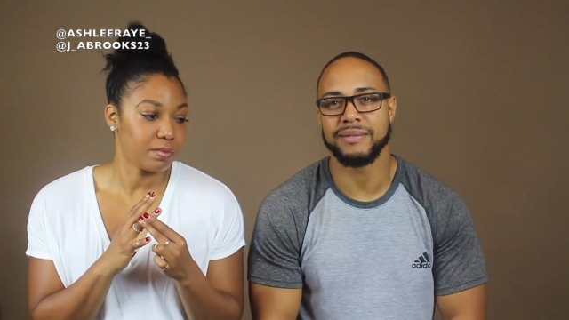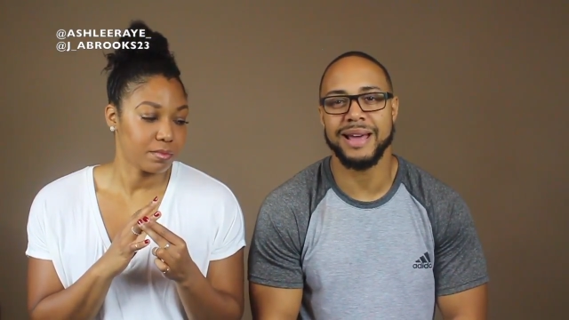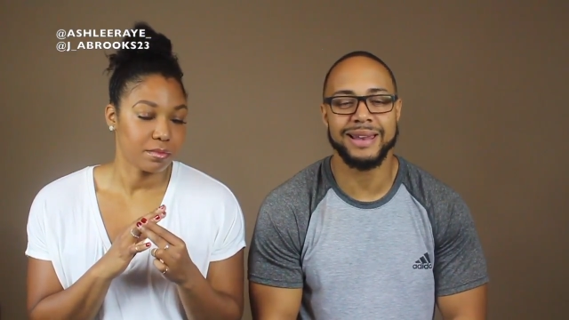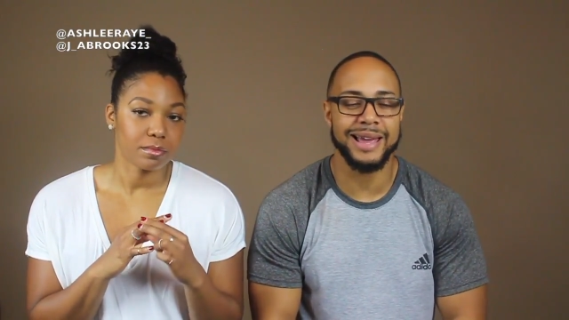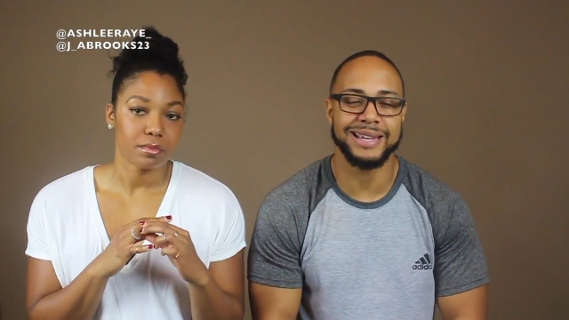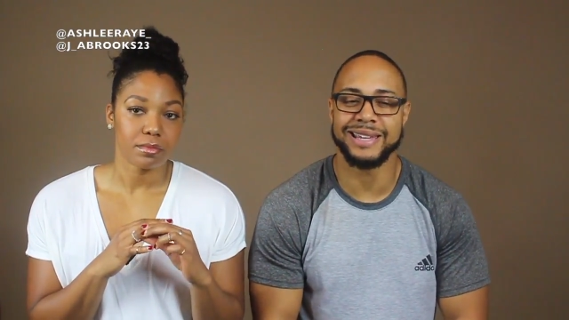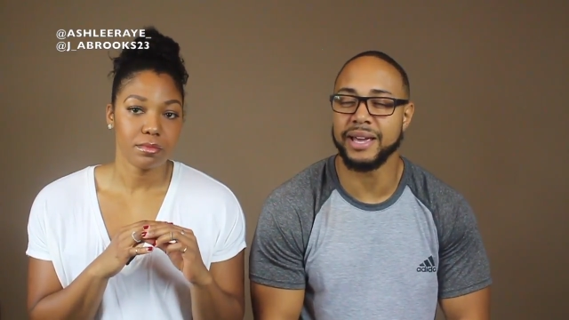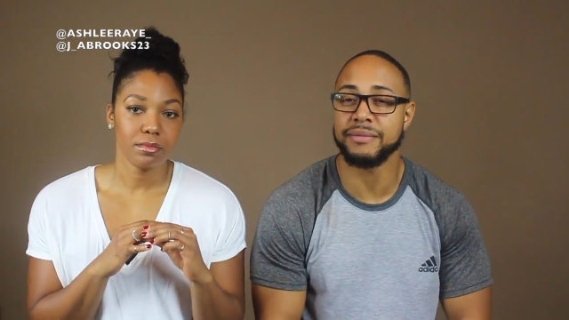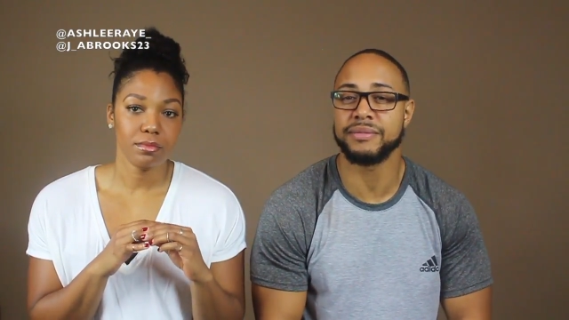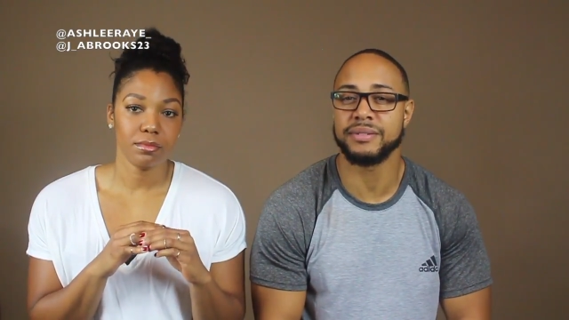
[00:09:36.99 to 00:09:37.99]
Speaker 1: Not like
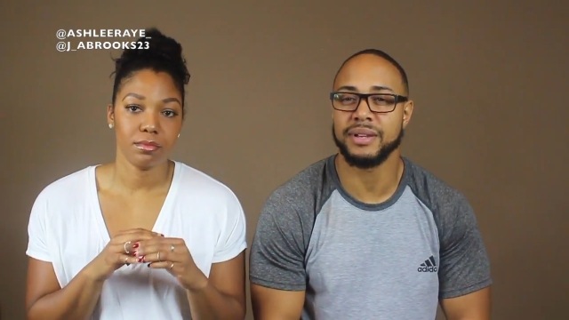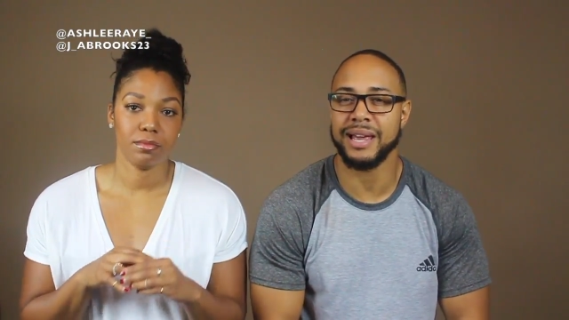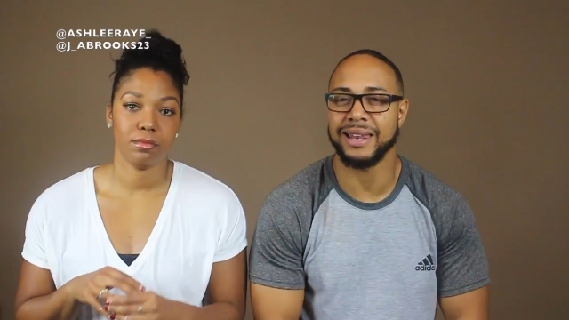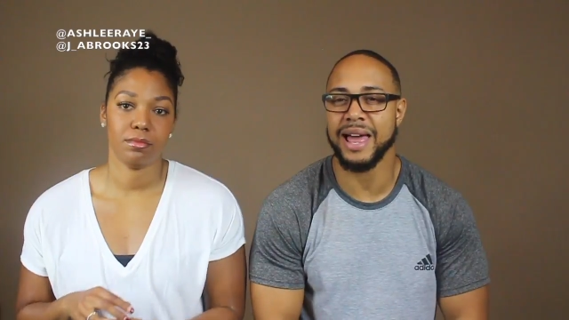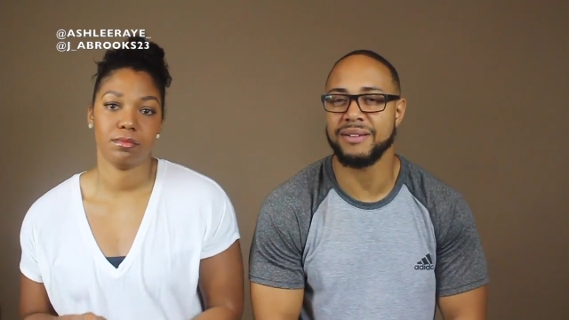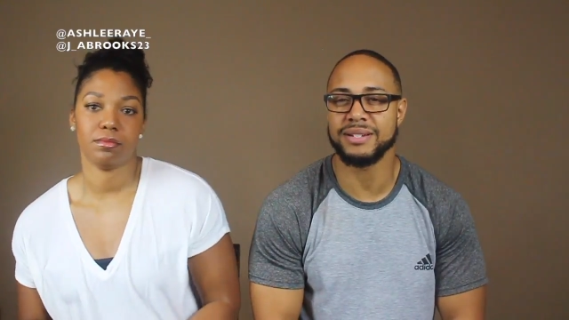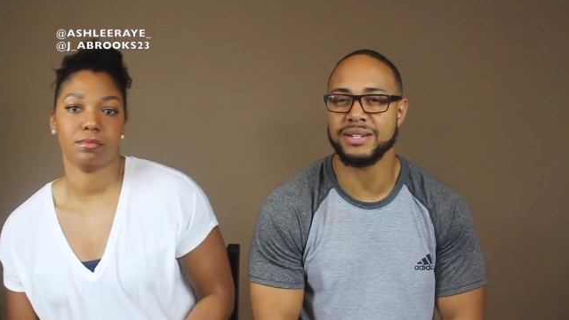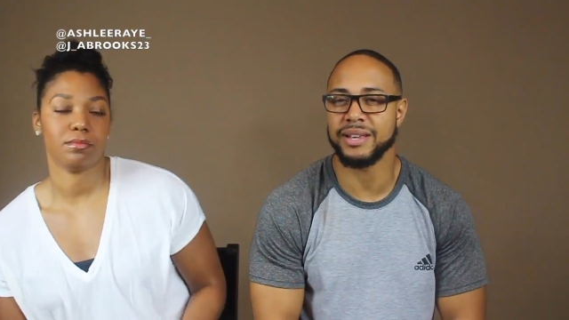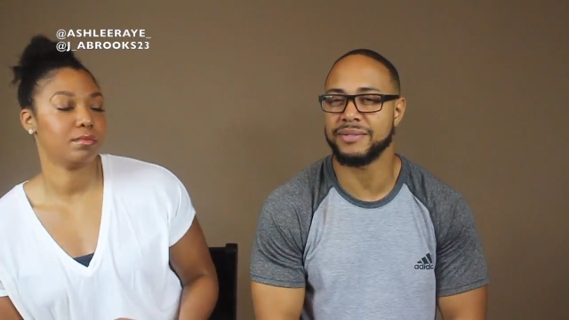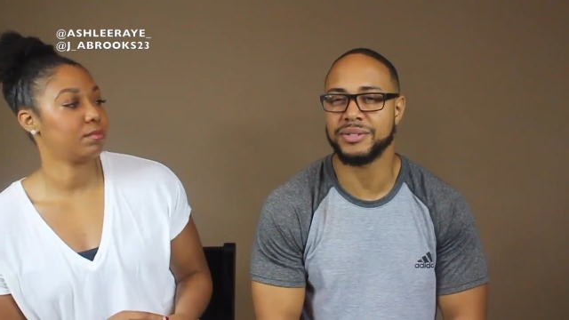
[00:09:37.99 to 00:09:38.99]
gifts, like lavish
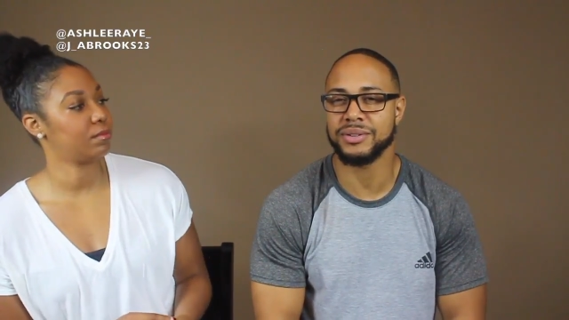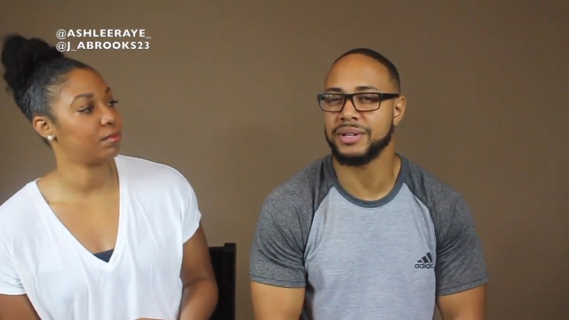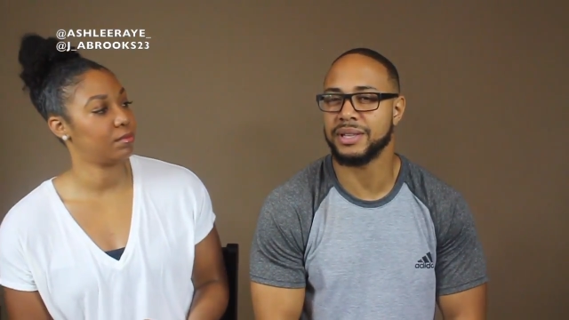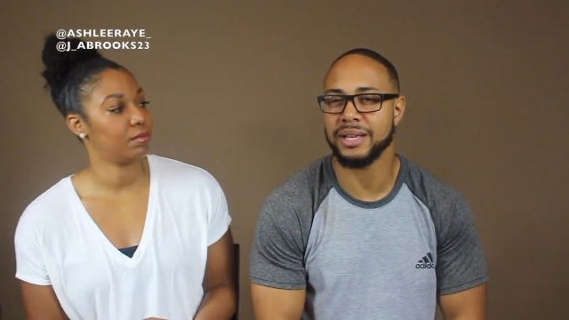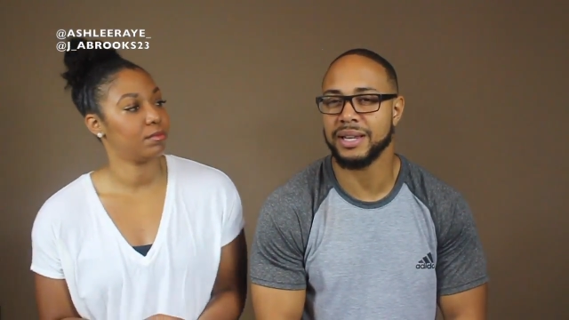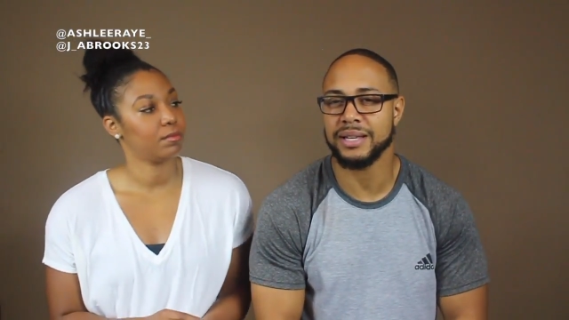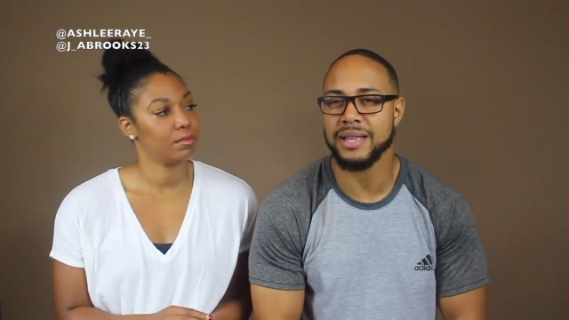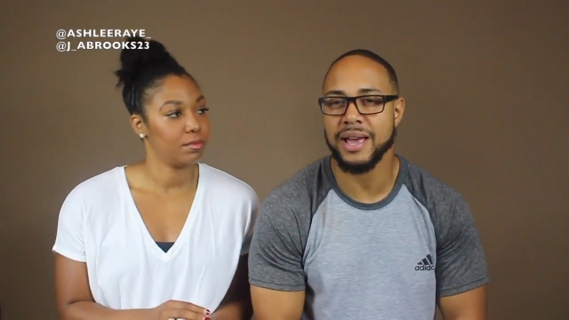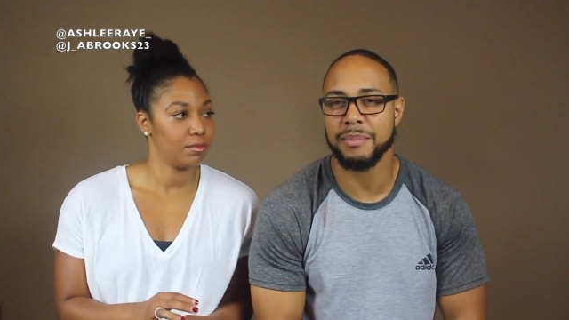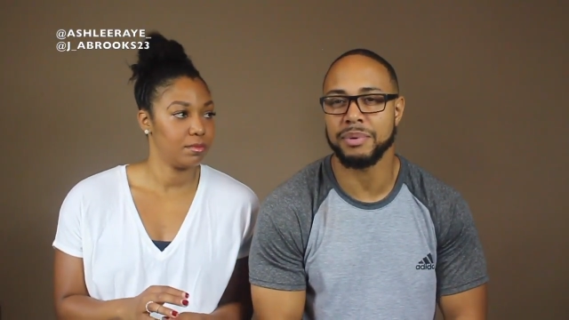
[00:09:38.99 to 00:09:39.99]
gifts or anything like
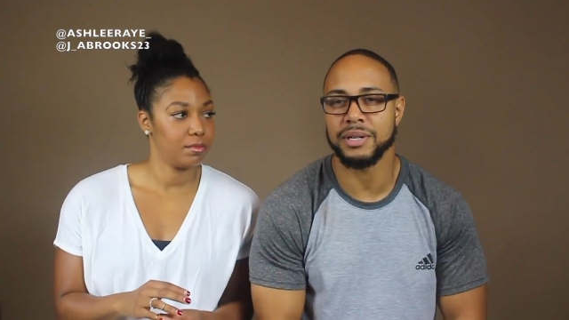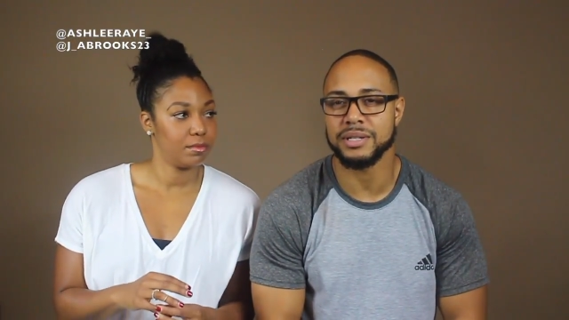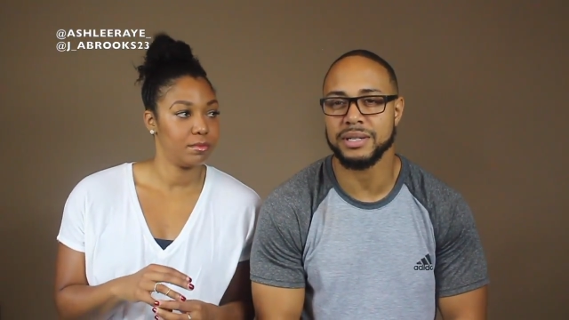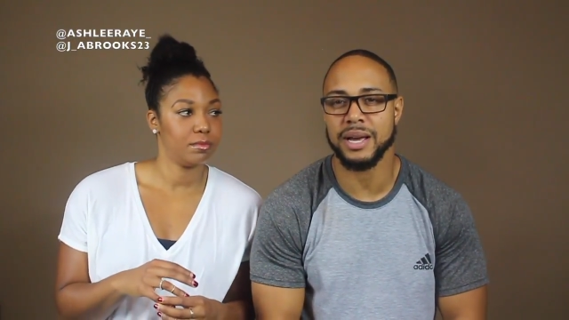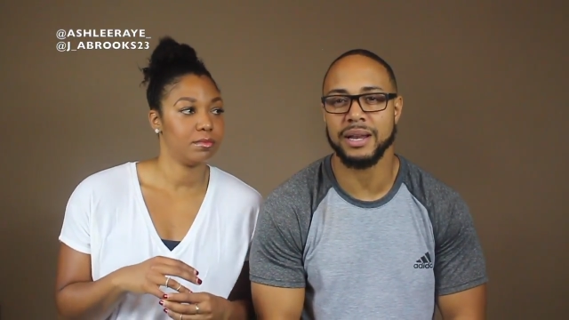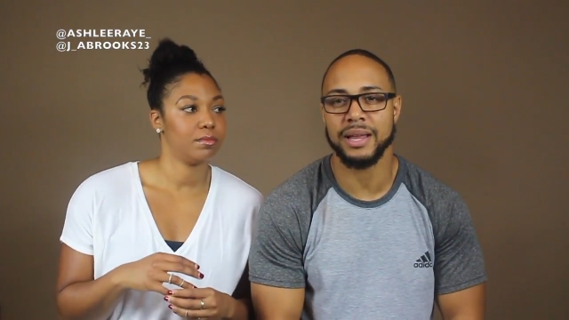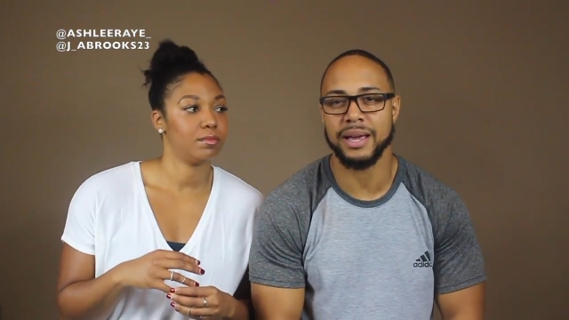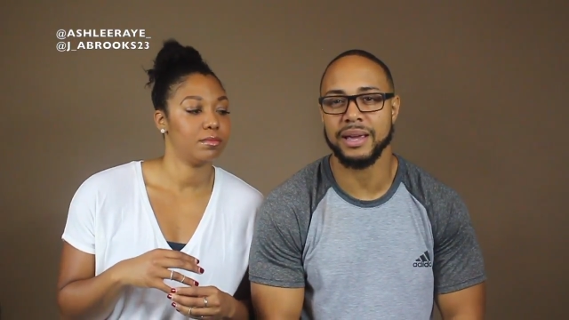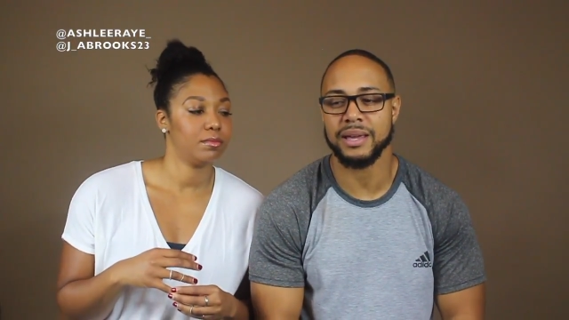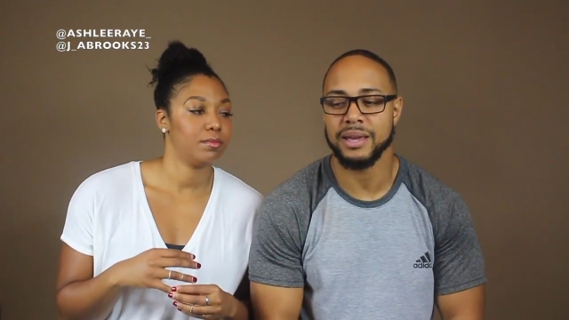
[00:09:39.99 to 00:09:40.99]
that, but just kind of
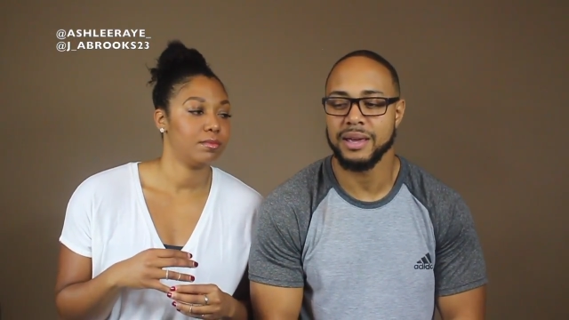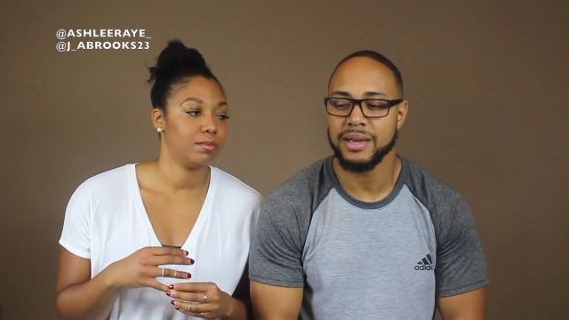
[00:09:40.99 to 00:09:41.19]
like,